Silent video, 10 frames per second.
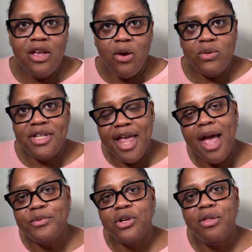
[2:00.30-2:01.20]
go to
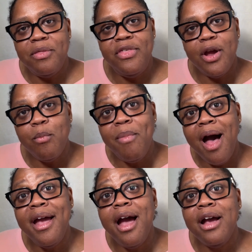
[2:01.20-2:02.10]
capture their
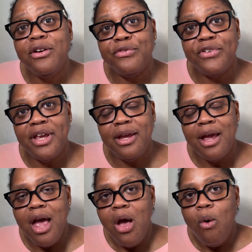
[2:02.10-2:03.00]
biography.
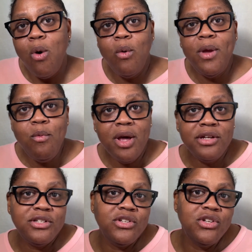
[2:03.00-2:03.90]
What we
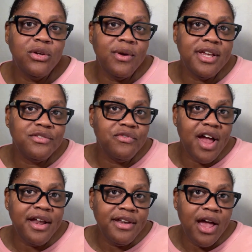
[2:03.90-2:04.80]
wanted to do is
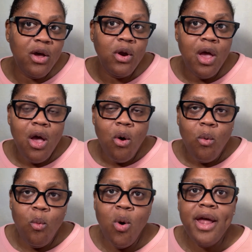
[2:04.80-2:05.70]
find out
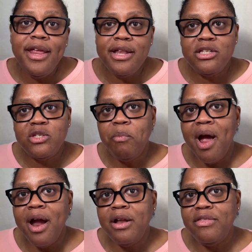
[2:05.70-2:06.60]
what
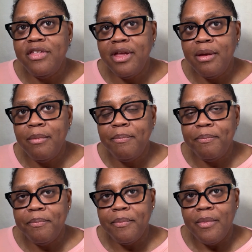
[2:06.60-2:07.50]
inspired them,
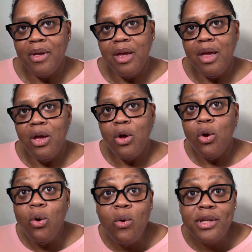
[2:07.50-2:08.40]

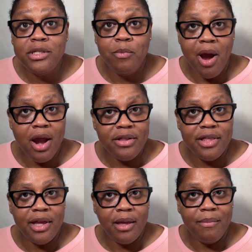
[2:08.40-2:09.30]
who inspired
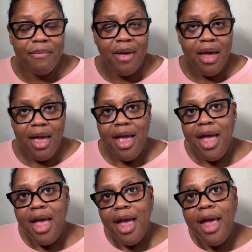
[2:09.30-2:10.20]
them,
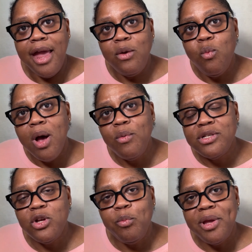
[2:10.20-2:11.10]
and what was
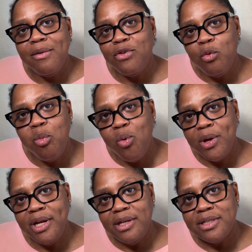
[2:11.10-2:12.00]
their pivotal
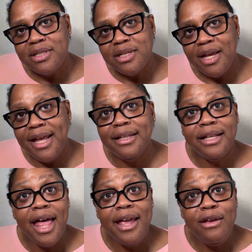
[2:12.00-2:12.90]
points in
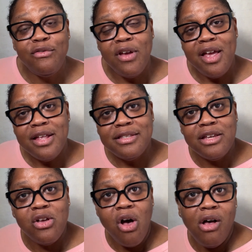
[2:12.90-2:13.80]
life
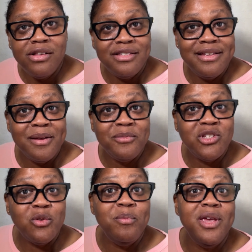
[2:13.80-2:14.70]
to cause them
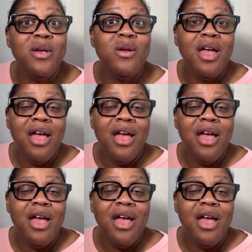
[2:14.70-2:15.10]
to be